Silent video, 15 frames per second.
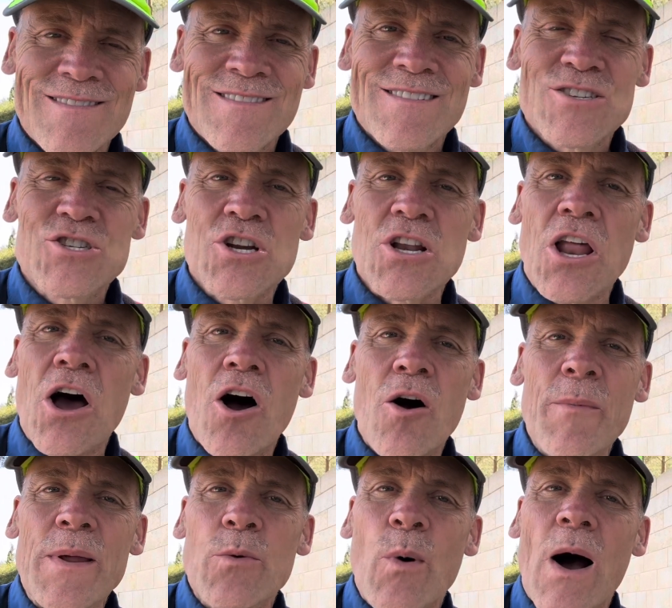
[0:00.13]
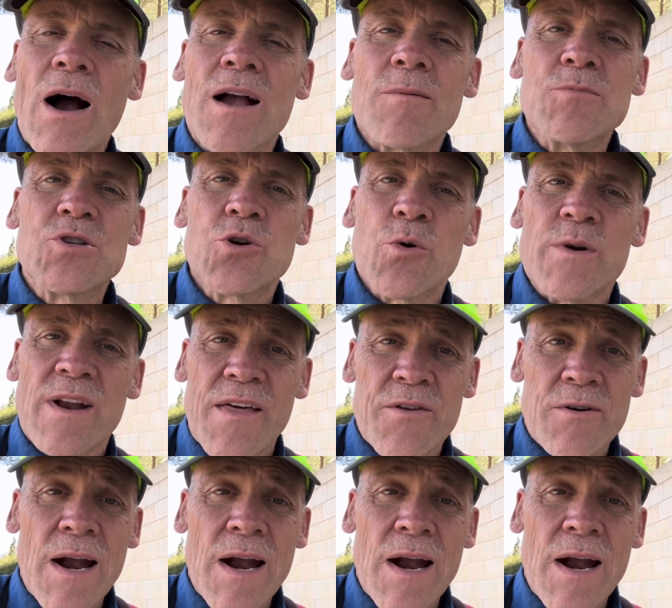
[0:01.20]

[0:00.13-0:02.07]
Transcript: Shalom and welcome to another